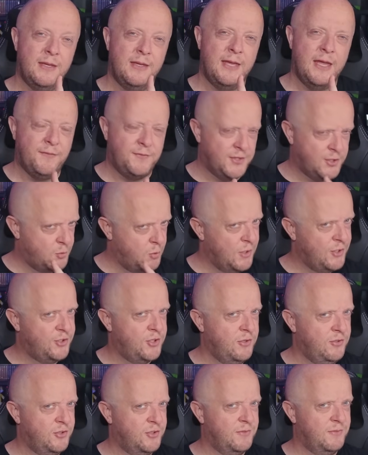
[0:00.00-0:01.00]
If the Switch
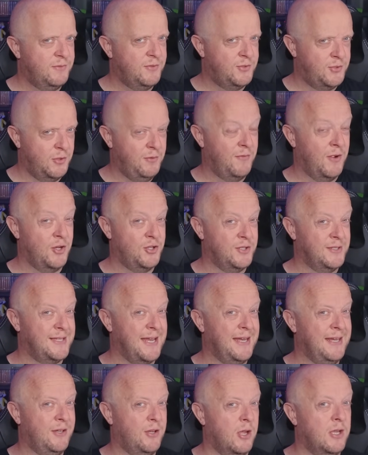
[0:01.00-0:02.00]
2 version's
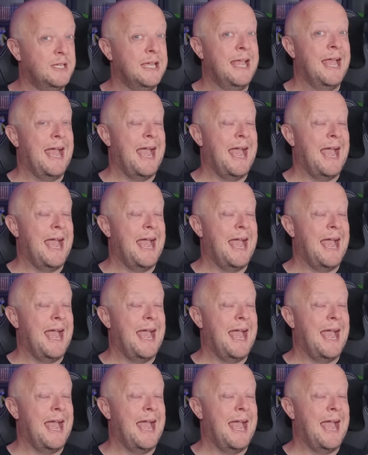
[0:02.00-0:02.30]
any good,